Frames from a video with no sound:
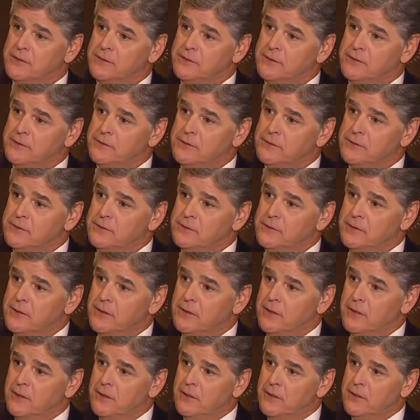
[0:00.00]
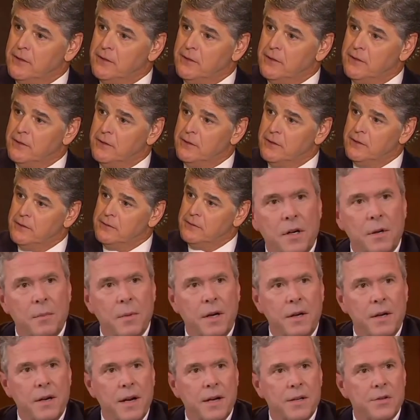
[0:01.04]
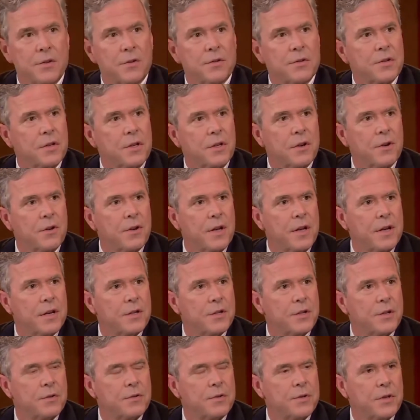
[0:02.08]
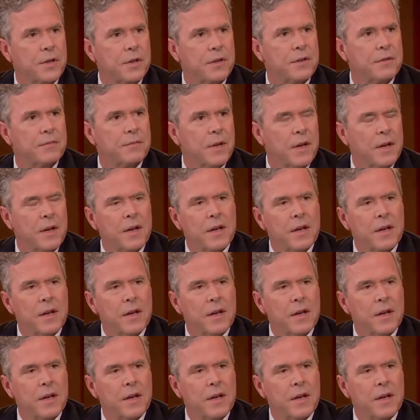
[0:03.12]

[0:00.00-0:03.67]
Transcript: I felt great about it. I got to talk about national security issues and